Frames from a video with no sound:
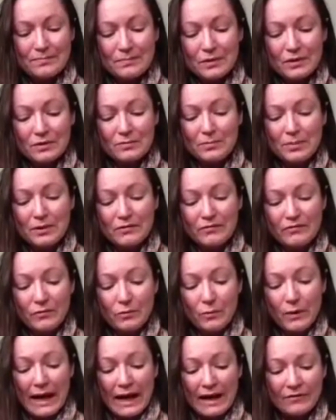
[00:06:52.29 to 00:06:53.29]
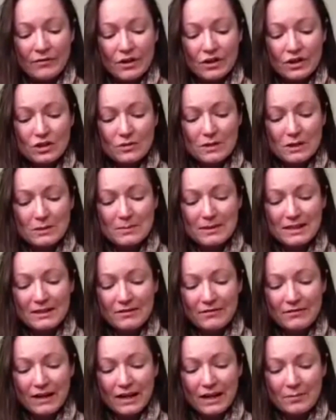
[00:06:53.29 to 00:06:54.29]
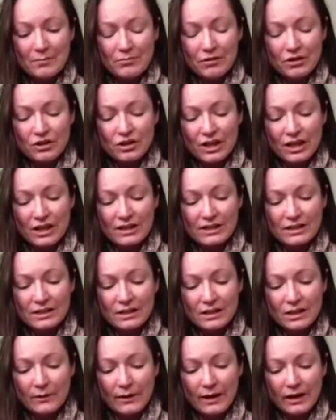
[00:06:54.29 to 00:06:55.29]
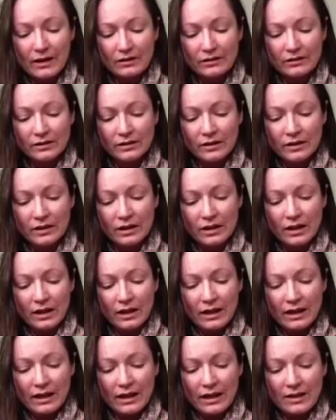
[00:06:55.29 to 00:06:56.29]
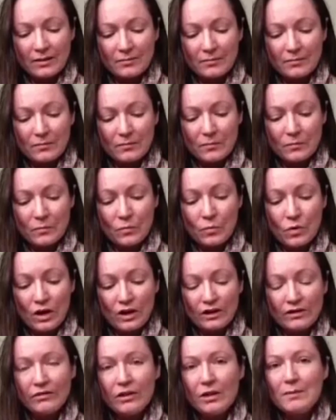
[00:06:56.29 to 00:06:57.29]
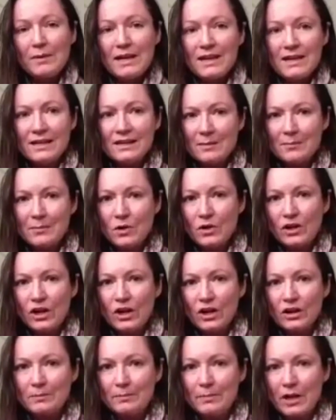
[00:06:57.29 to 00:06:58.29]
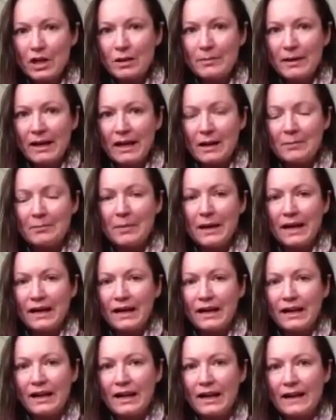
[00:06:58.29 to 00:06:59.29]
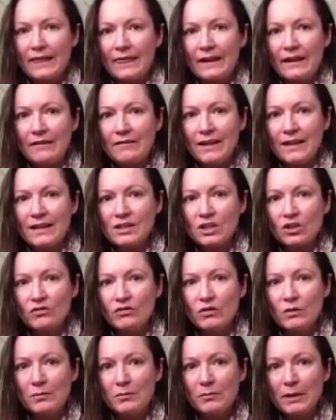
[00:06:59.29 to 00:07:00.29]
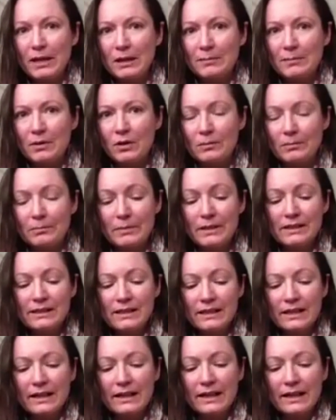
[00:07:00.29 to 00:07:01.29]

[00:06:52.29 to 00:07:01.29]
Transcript: But we have got some specific projects going on. One of them is a Boycott Burma campaign, and there is a group of people building a